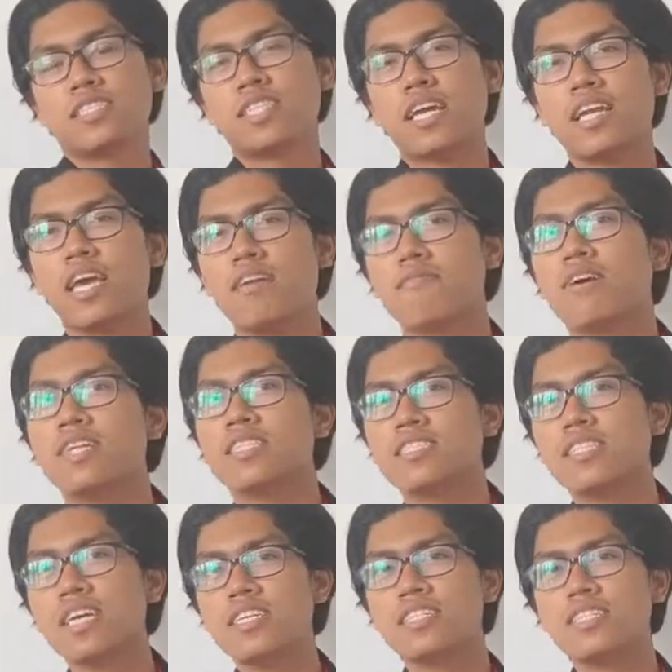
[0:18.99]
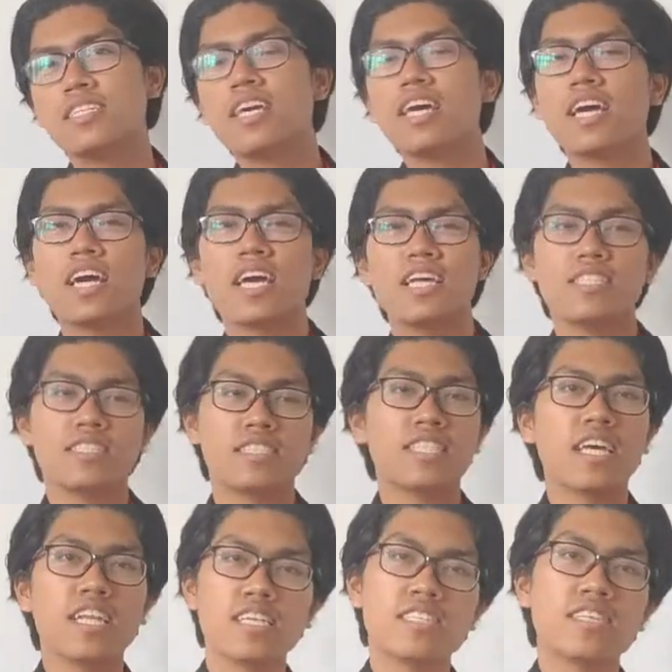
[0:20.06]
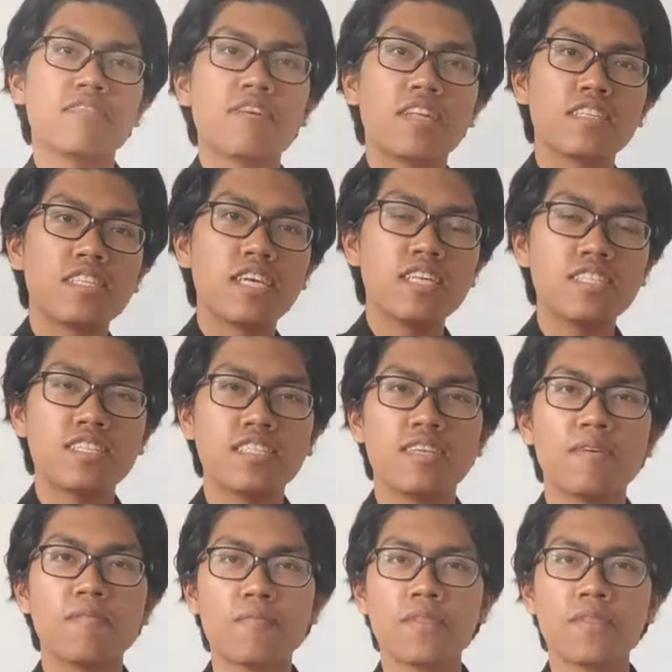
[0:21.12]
10 advantage and 10 disadvantage